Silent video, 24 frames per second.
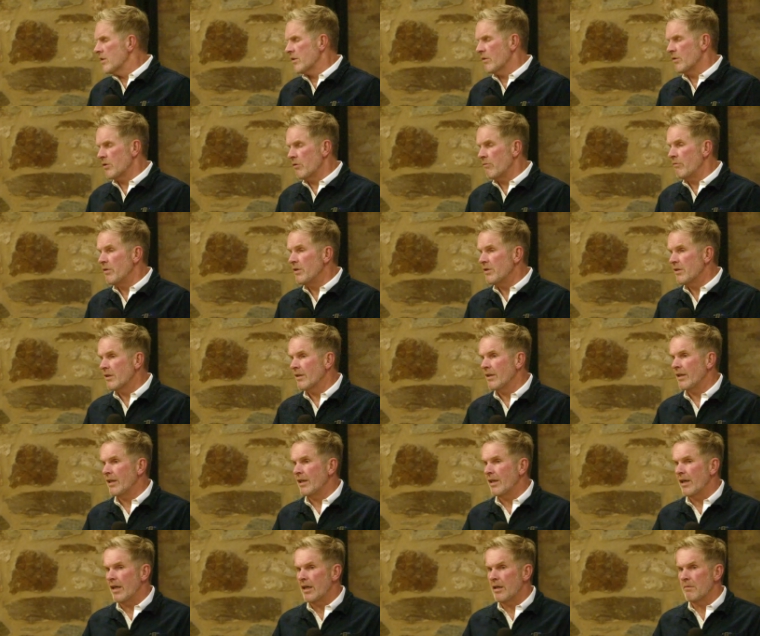so it was
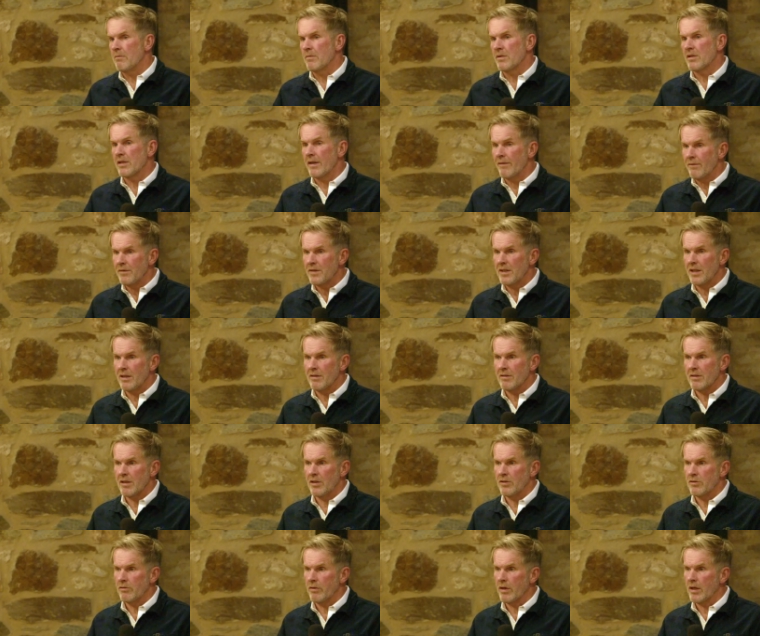originally um, 17th
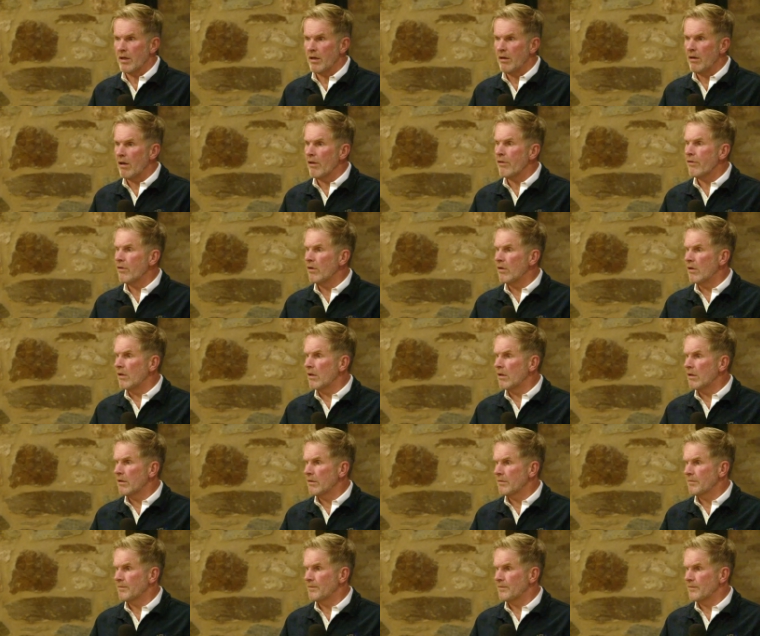century cloth hall,
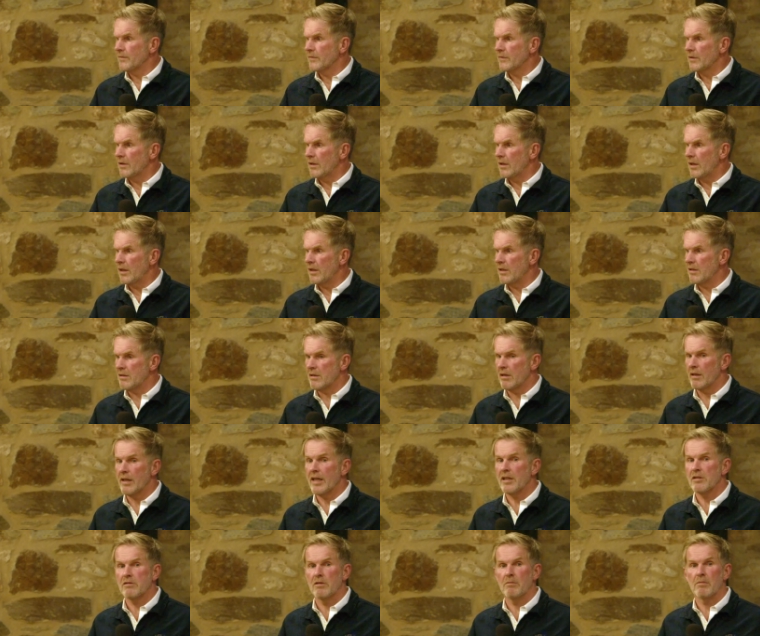and it's the
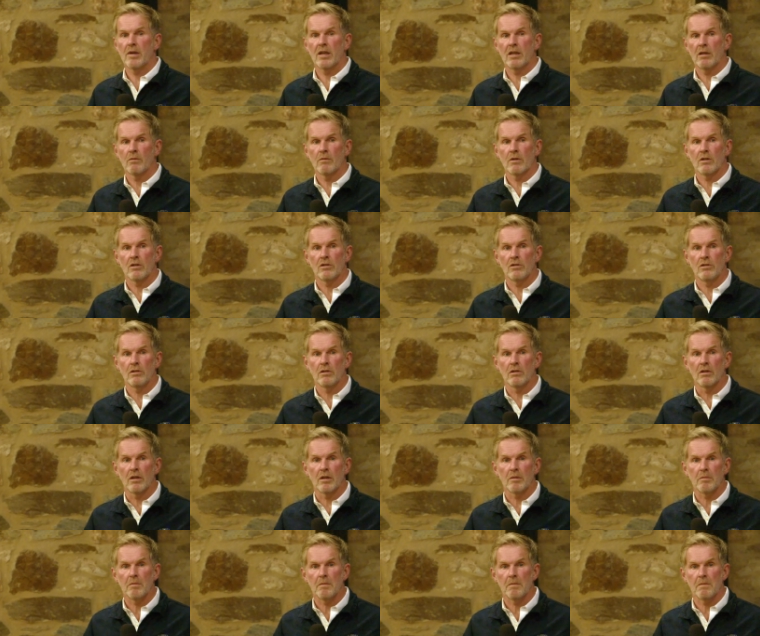last remaining one in
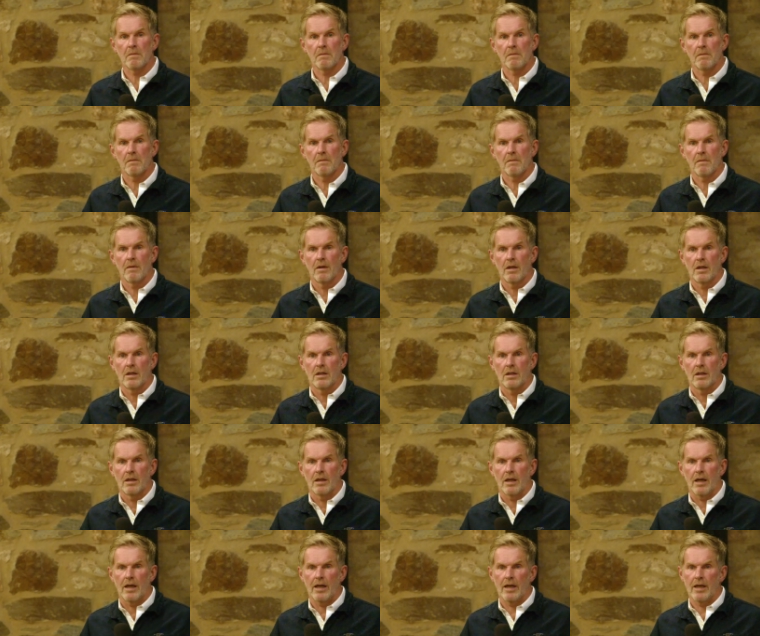Europe,
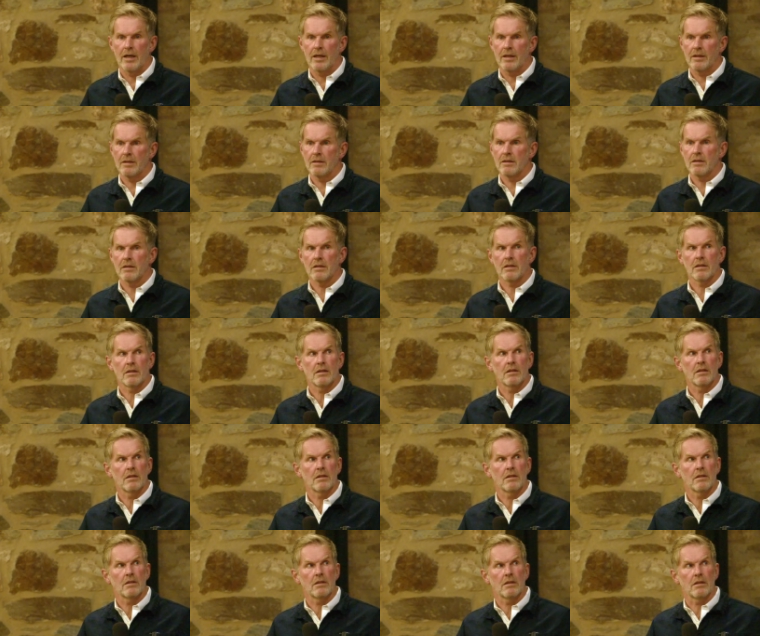and
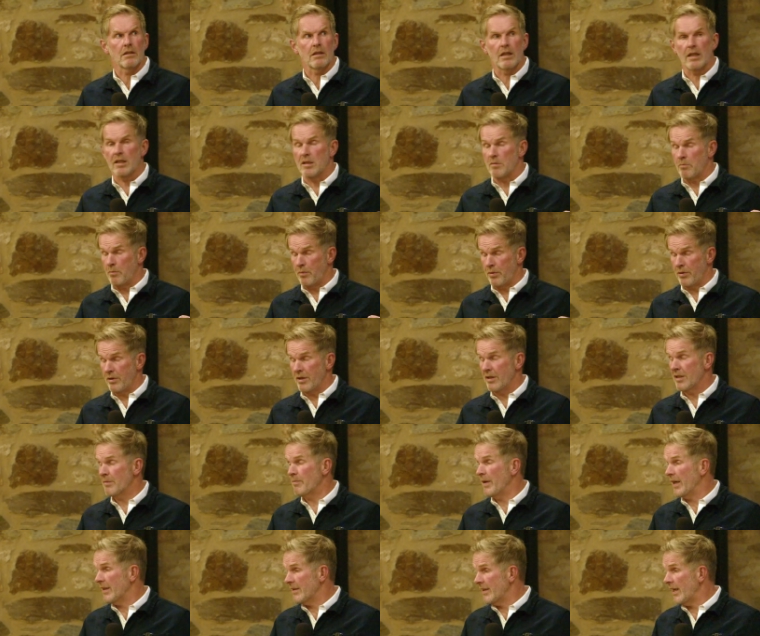it's pretty
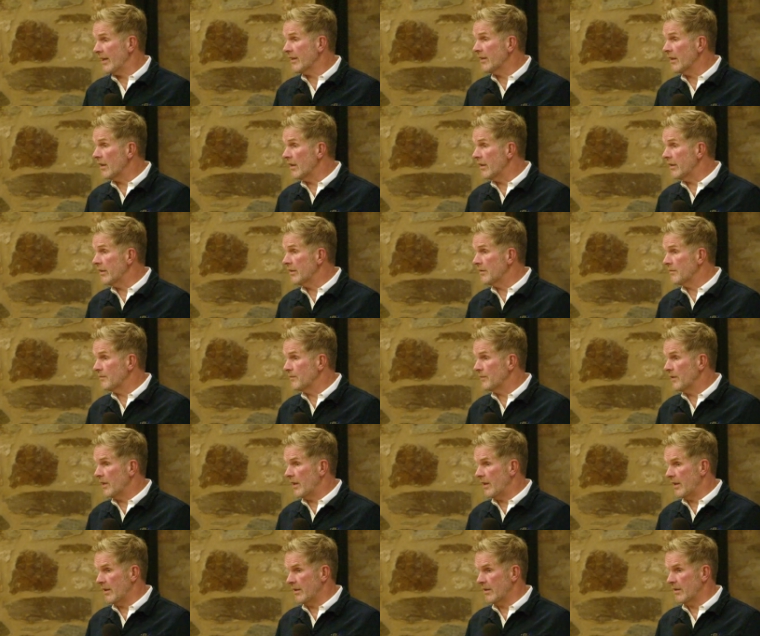spectacular.
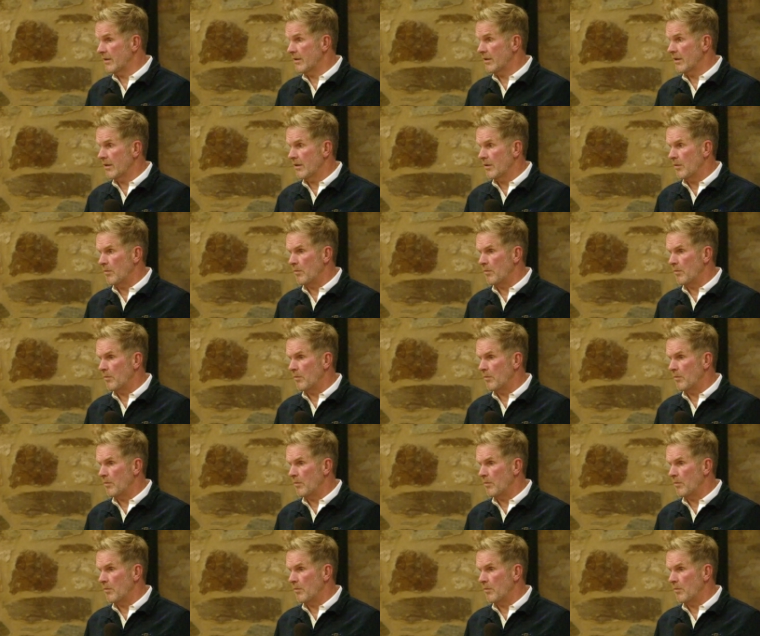And